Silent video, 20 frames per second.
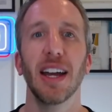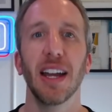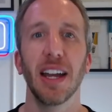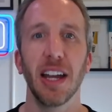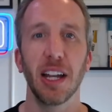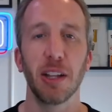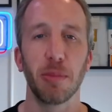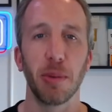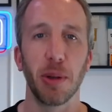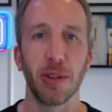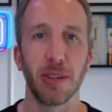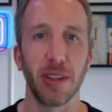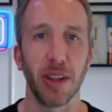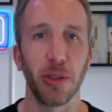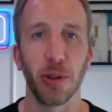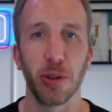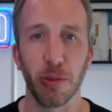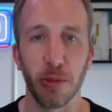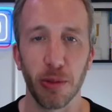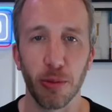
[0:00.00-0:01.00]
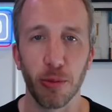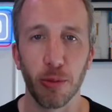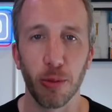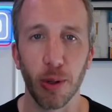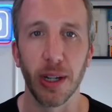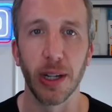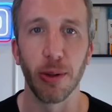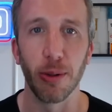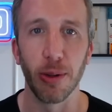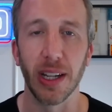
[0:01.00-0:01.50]
It's because I thought it was a
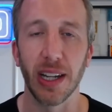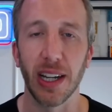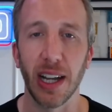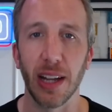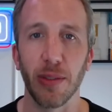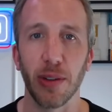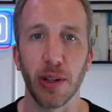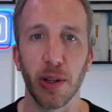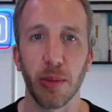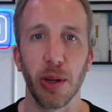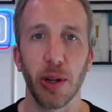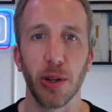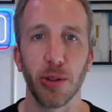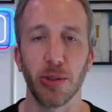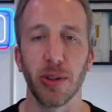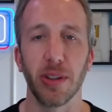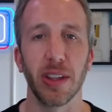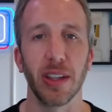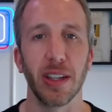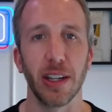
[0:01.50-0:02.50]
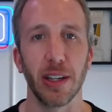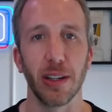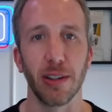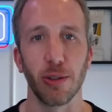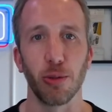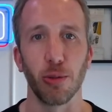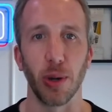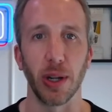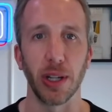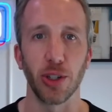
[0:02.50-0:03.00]
really, really clever commercial. I think they did a
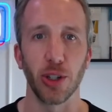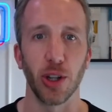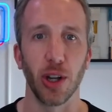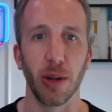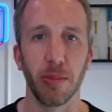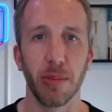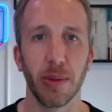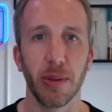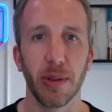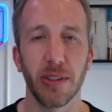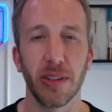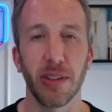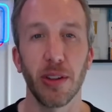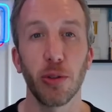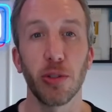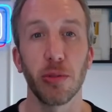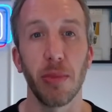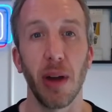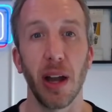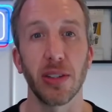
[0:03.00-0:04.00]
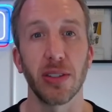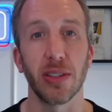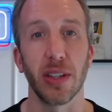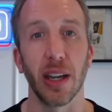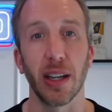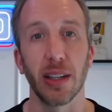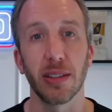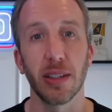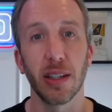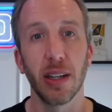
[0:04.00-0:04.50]
great job. So those are my
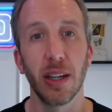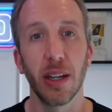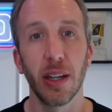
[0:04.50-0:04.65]
6.